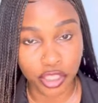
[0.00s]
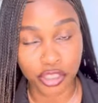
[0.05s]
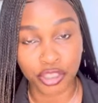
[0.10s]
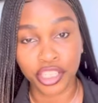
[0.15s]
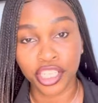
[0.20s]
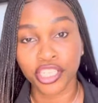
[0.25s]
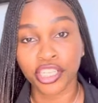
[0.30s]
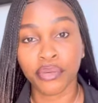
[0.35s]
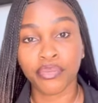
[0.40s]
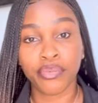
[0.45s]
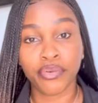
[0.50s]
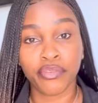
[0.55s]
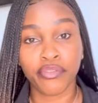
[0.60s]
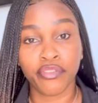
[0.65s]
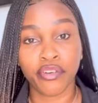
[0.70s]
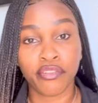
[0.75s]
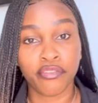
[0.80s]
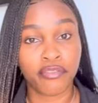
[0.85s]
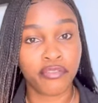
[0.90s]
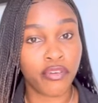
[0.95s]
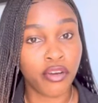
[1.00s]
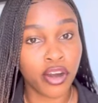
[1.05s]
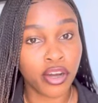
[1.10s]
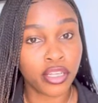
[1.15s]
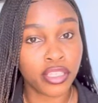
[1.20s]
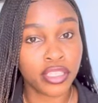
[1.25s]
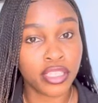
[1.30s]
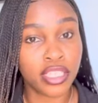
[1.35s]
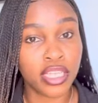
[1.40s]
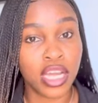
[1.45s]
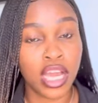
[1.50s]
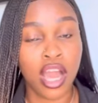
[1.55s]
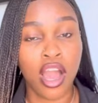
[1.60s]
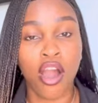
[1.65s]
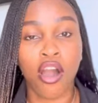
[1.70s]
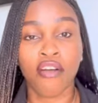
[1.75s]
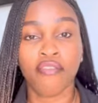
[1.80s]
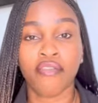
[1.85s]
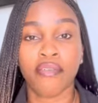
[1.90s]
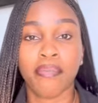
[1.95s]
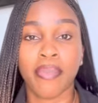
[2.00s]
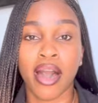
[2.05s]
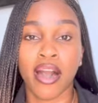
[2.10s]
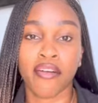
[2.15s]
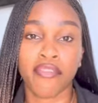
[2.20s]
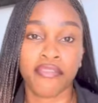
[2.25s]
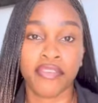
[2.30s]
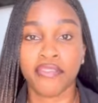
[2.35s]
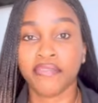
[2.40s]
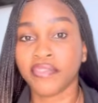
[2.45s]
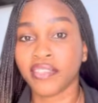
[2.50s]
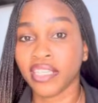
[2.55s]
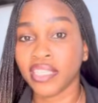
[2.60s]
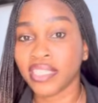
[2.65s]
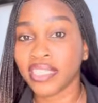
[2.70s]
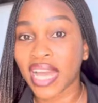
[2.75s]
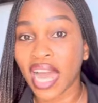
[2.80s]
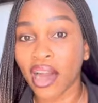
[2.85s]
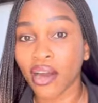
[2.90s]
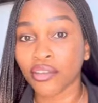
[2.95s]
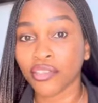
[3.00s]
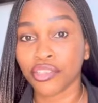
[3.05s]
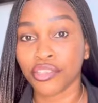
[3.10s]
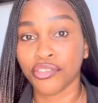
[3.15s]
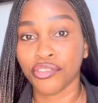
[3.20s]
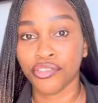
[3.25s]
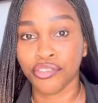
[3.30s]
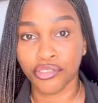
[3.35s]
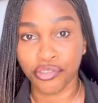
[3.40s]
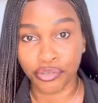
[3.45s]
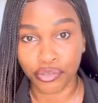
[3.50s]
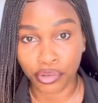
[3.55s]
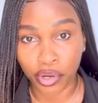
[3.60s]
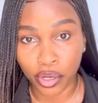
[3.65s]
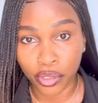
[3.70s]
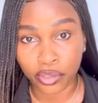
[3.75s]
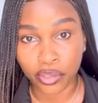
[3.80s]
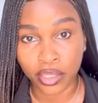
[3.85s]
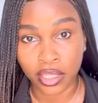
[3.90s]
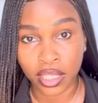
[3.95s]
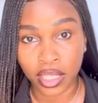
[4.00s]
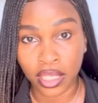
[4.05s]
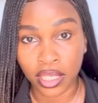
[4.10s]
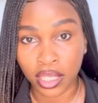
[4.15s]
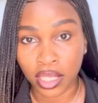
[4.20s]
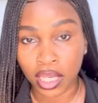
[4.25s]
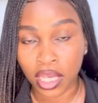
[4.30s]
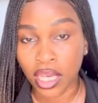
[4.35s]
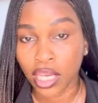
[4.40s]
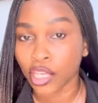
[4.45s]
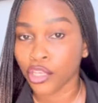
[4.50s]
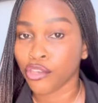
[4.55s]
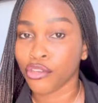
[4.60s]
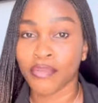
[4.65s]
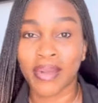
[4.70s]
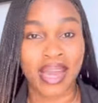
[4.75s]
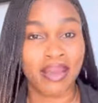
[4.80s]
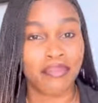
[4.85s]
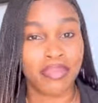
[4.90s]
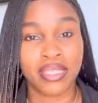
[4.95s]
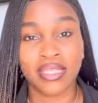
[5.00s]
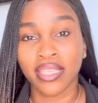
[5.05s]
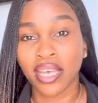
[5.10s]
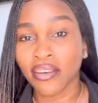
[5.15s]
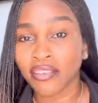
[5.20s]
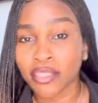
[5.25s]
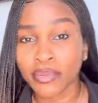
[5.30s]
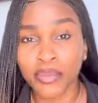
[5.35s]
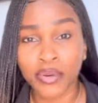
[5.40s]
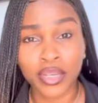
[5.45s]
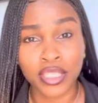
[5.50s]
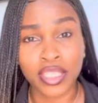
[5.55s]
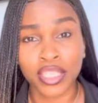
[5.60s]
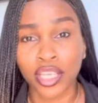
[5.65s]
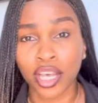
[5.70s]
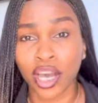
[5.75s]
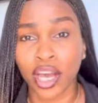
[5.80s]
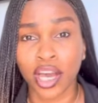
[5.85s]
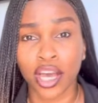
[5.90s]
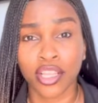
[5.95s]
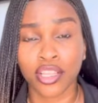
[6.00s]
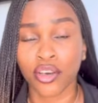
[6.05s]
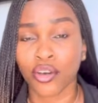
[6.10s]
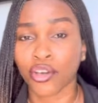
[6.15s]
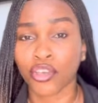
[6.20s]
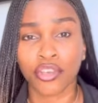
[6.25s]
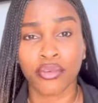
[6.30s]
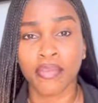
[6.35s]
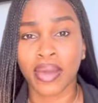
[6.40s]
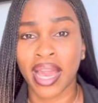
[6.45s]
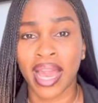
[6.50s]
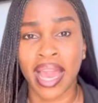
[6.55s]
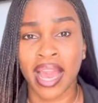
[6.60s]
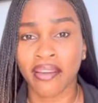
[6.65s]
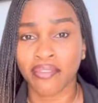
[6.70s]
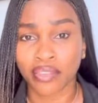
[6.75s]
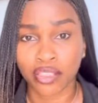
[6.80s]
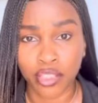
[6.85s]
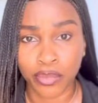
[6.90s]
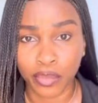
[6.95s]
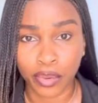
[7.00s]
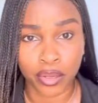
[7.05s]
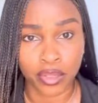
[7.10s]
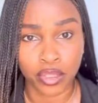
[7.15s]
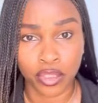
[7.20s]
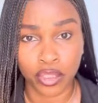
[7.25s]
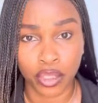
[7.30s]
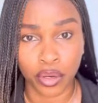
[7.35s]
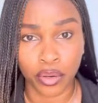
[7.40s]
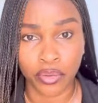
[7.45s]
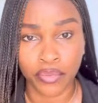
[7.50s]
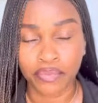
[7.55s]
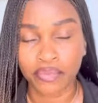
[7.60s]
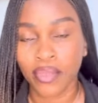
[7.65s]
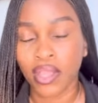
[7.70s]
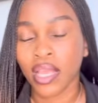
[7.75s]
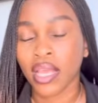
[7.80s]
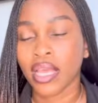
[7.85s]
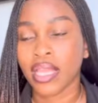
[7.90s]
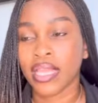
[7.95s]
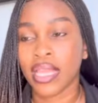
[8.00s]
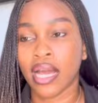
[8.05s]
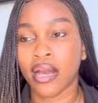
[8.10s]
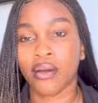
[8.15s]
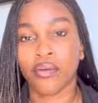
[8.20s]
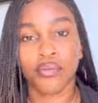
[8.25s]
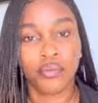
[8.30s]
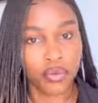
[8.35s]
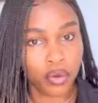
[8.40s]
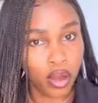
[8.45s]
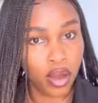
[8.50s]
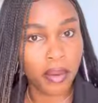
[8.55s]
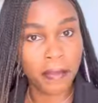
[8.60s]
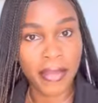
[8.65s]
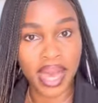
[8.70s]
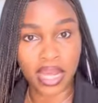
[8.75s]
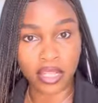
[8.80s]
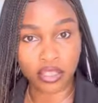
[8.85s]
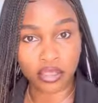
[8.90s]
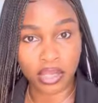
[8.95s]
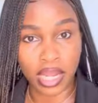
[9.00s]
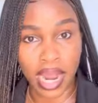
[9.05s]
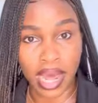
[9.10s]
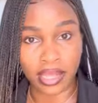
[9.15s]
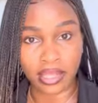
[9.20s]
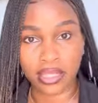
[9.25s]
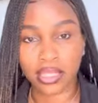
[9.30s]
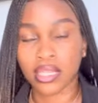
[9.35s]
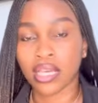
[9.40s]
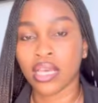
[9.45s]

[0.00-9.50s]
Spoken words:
You need a proof of fund of about 15,000 euros. You might be self-sponsored or you might have a sponsor. Now, we'll come back to that.